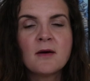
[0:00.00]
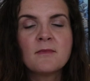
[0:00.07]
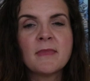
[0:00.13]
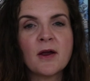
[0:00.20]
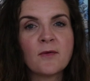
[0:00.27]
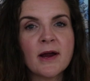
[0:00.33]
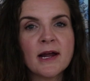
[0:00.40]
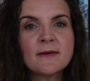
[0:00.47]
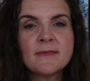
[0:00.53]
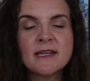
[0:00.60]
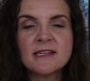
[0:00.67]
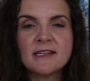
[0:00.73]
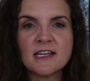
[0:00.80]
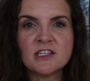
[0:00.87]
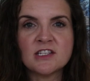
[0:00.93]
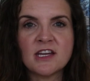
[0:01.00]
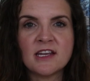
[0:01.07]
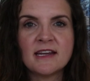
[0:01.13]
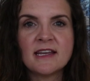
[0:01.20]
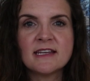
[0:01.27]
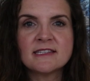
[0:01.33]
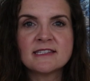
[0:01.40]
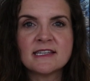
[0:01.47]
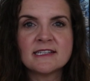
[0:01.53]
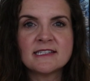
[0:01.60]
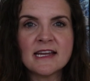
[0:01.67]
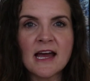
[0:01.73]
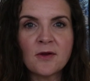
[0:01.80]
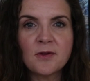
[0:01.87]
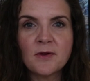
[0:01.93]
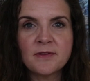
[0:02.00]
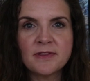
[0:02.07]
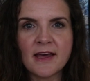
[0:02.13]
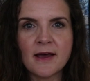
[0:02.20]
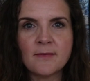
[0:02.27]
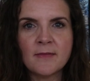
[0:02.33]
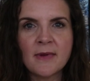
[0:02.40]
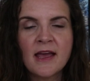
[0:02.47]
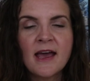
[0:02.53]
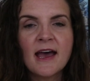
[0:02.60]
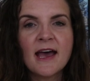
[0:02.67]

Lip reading: my recommendation is to download them